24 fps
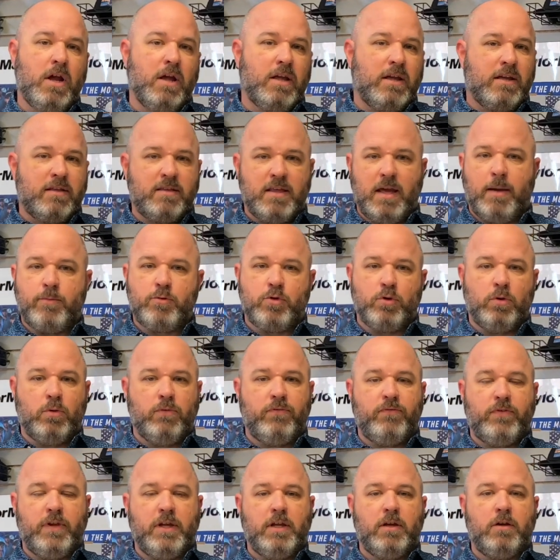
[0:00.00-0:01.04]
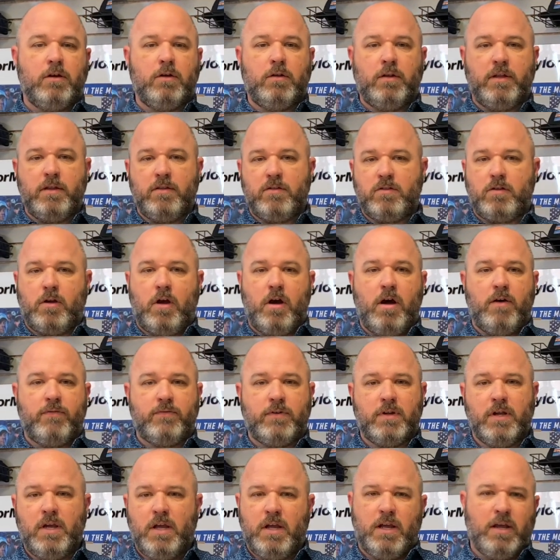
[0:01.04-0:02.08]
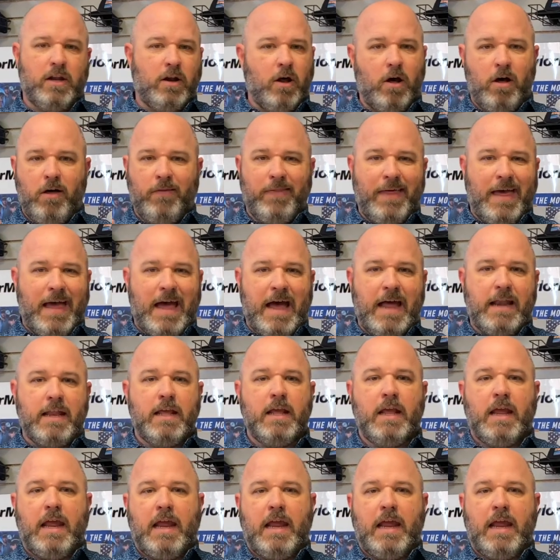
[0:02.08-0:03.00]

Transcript: exceptional feel and soft and all that.